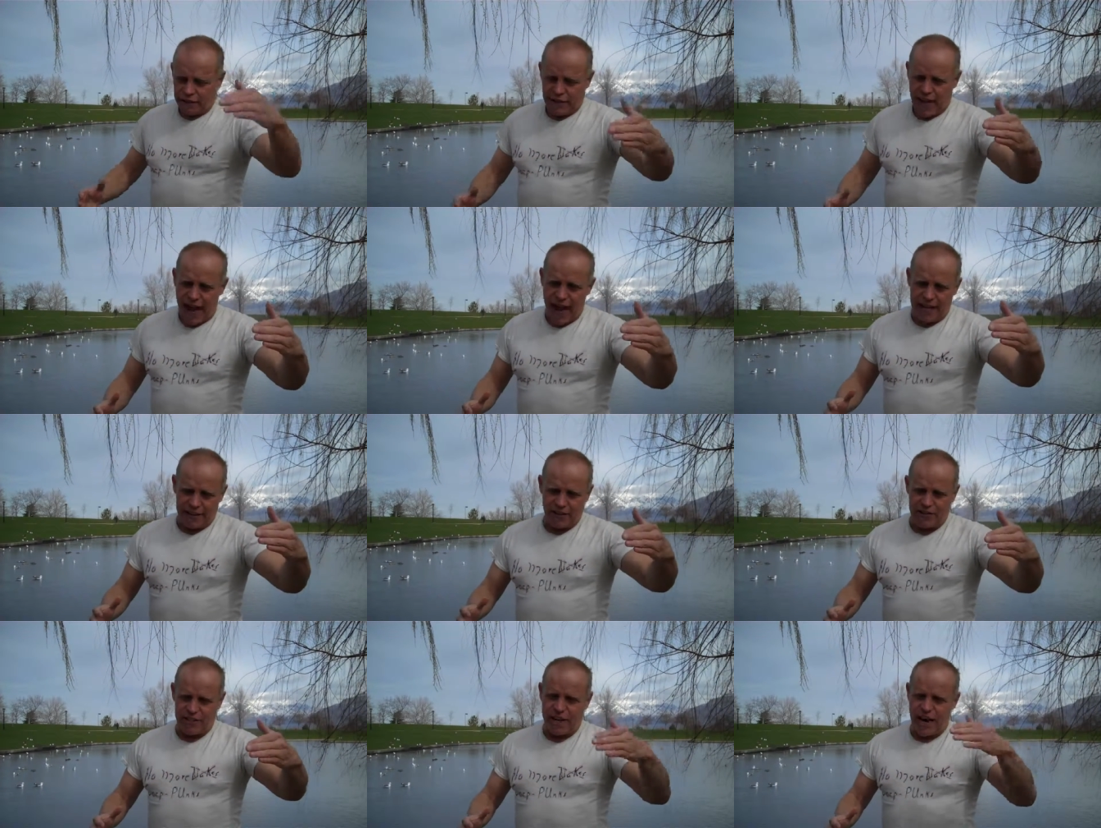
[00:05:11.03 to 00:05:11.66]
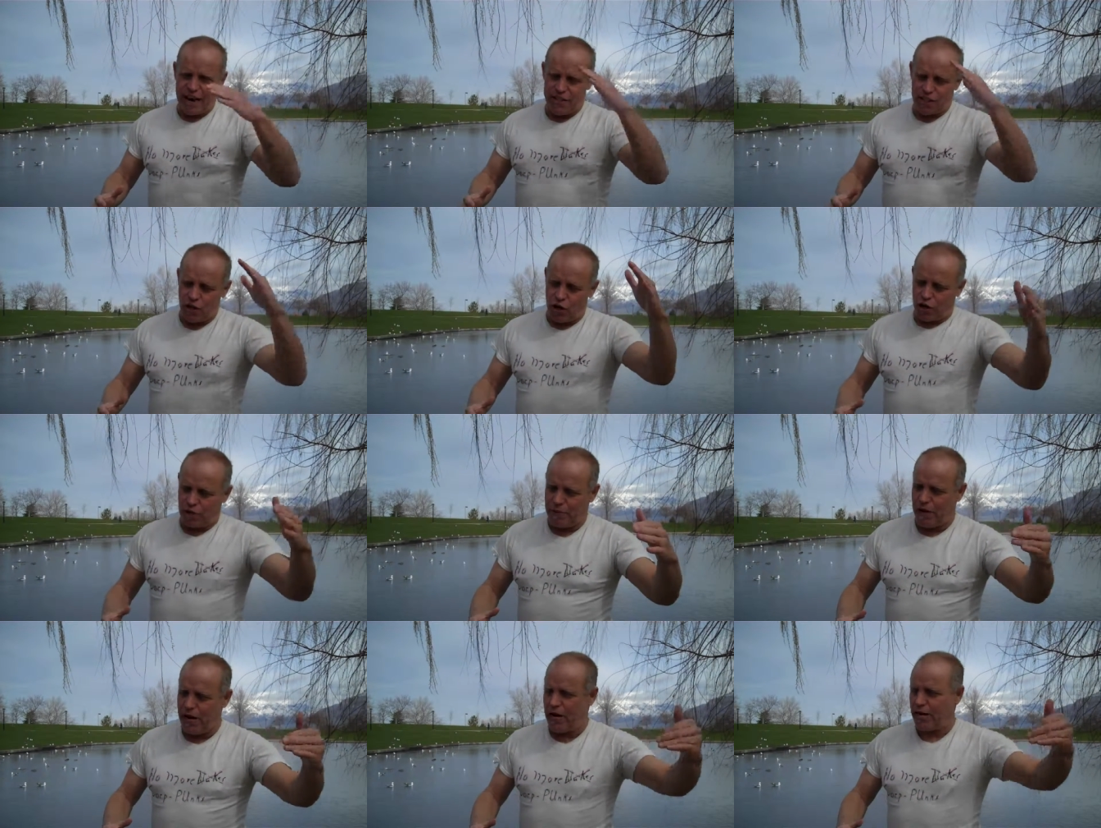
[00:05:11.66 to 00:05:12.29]
They had those guys,
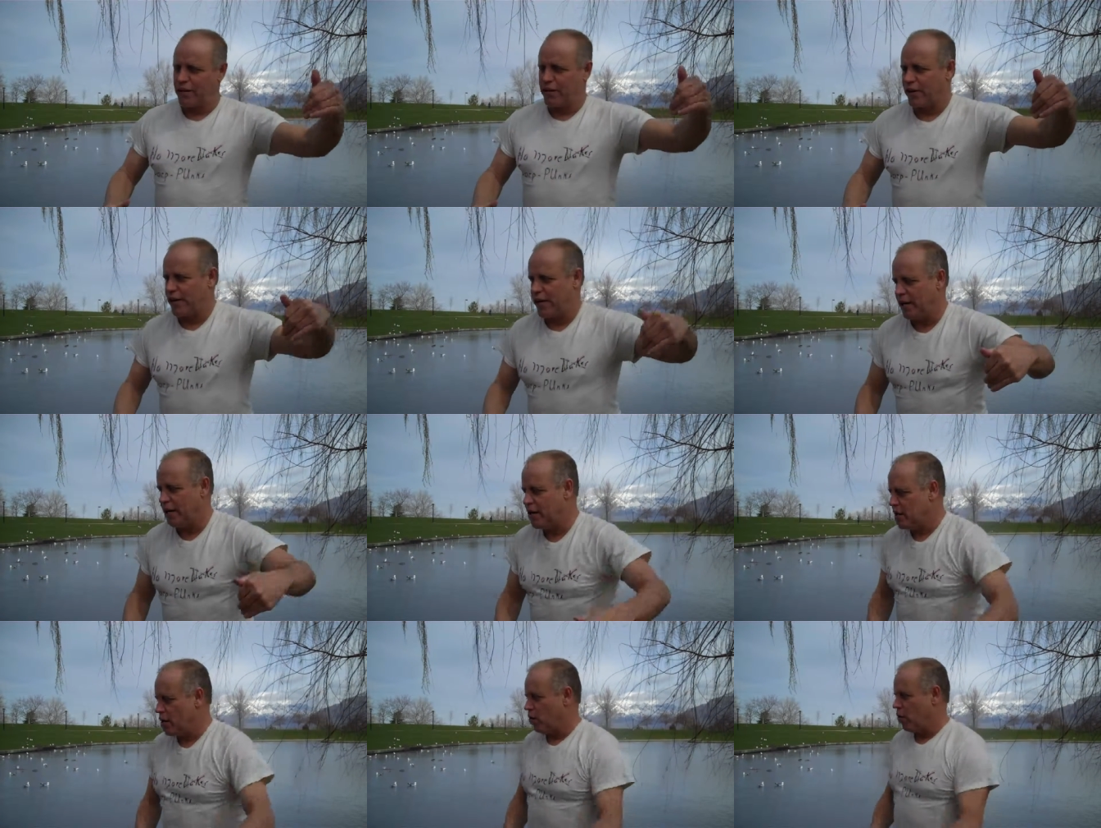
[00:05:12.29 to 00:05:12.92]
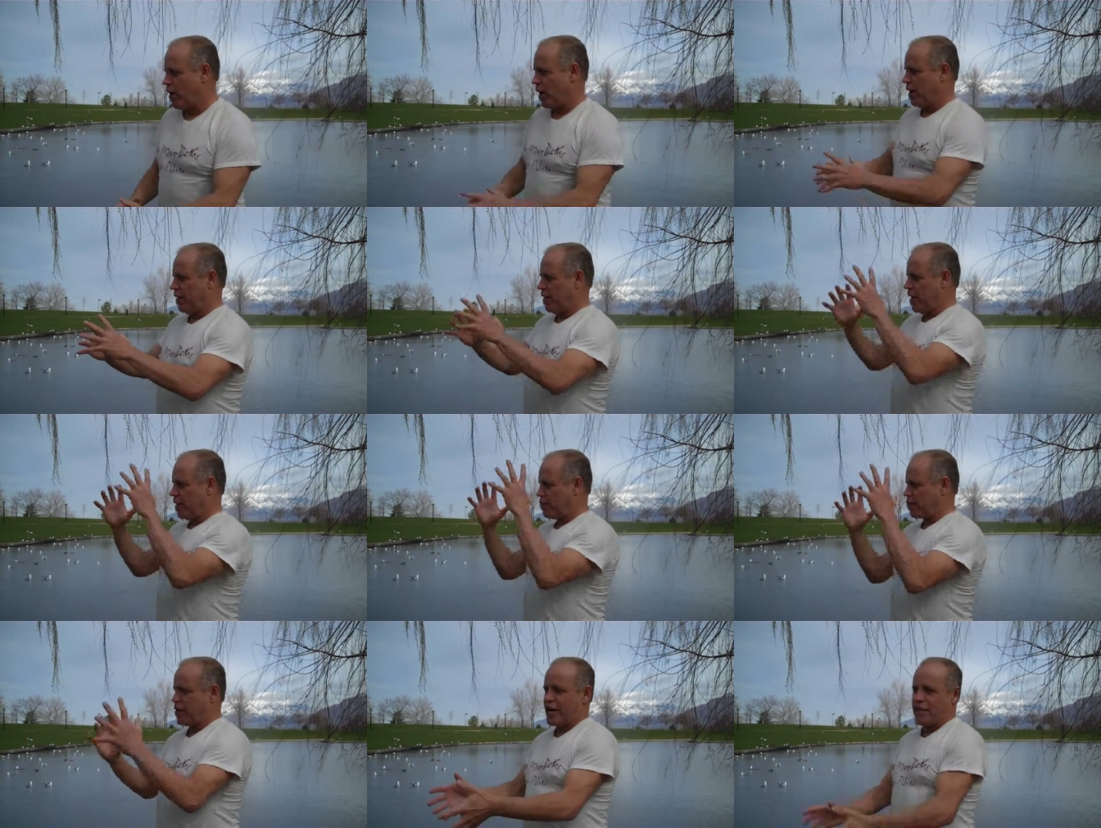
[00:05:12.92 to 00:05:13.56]
told them they're headed to Korea, went in
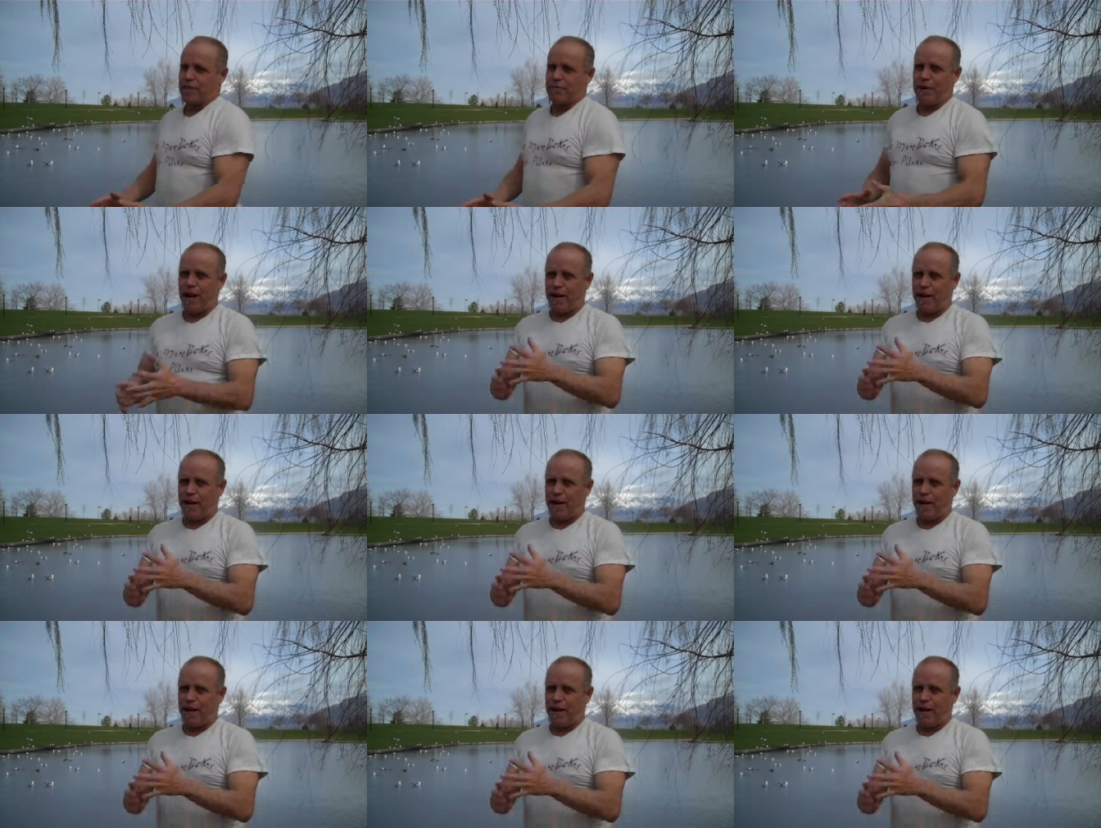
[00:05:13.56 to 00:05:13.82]
their trenches.